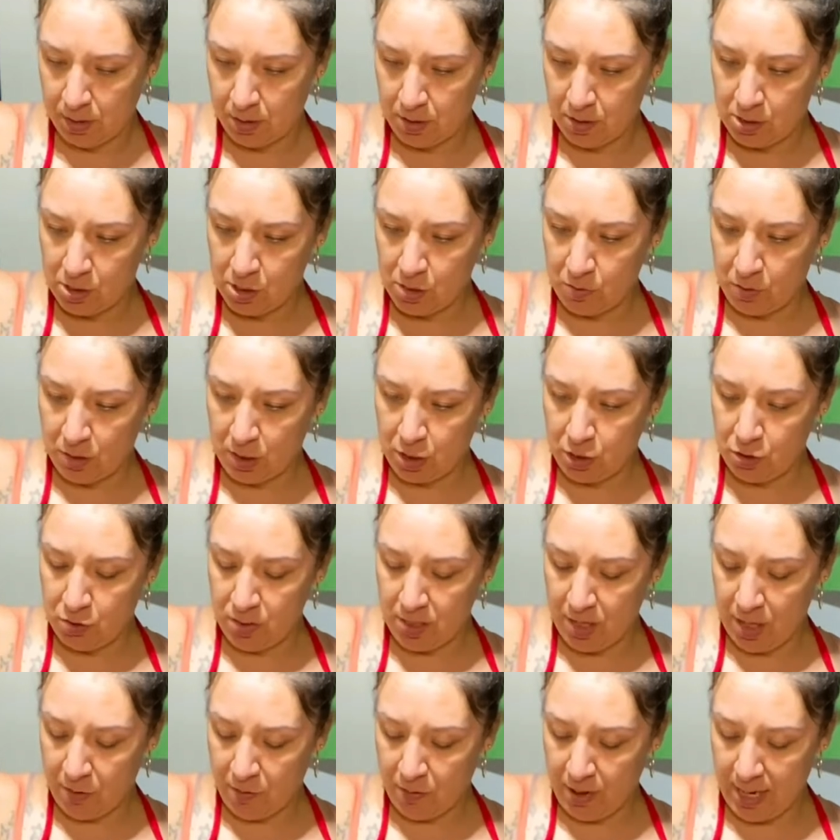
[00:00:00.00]
So we're gonna do
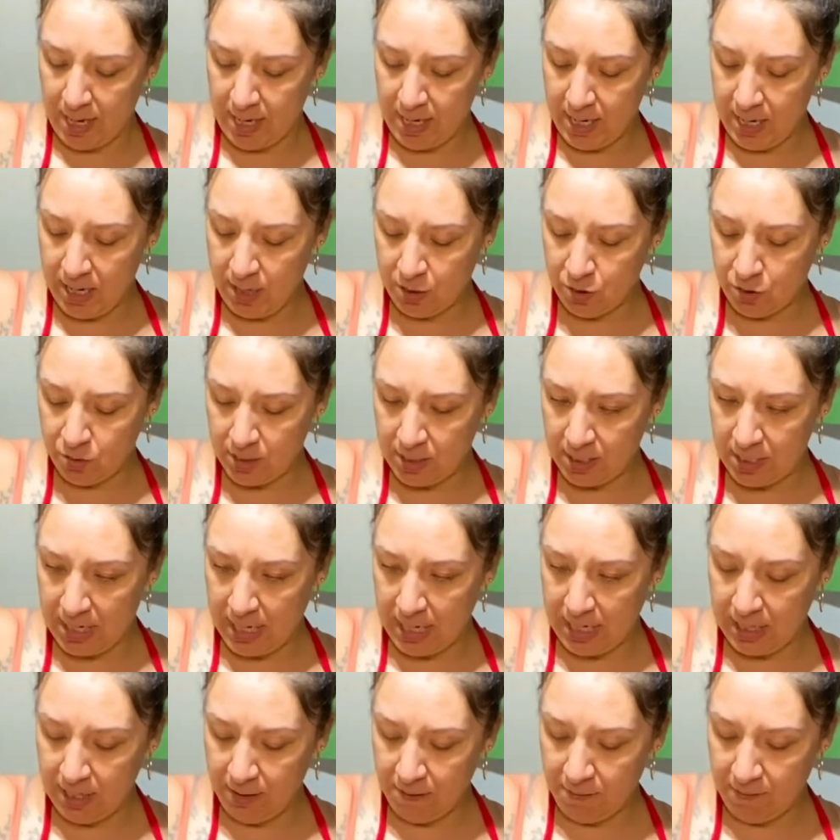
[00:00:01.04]
another
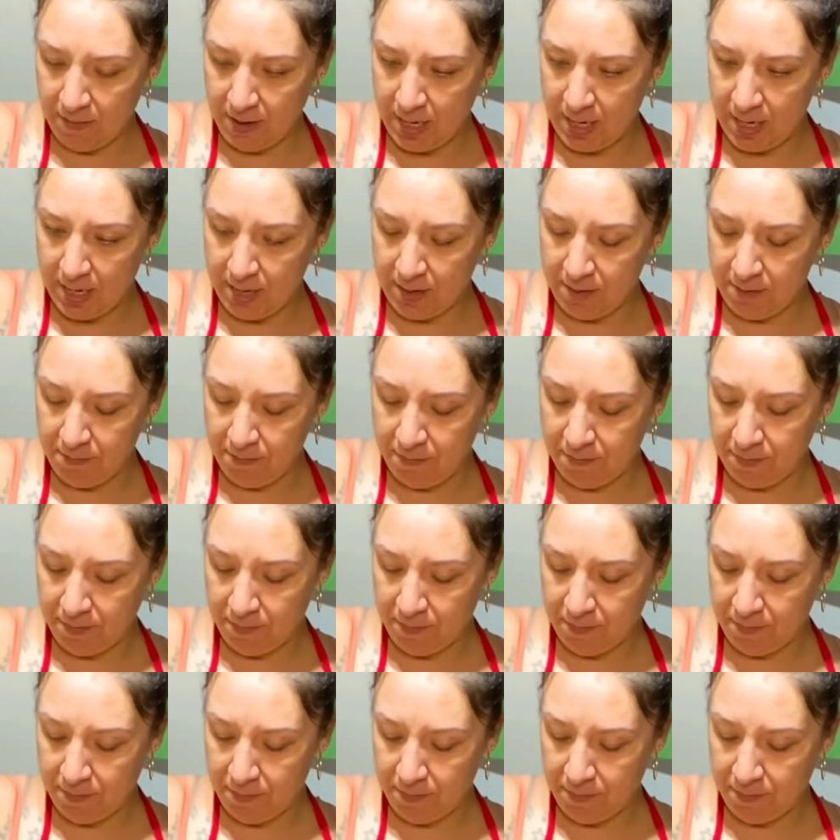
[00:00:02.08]
885.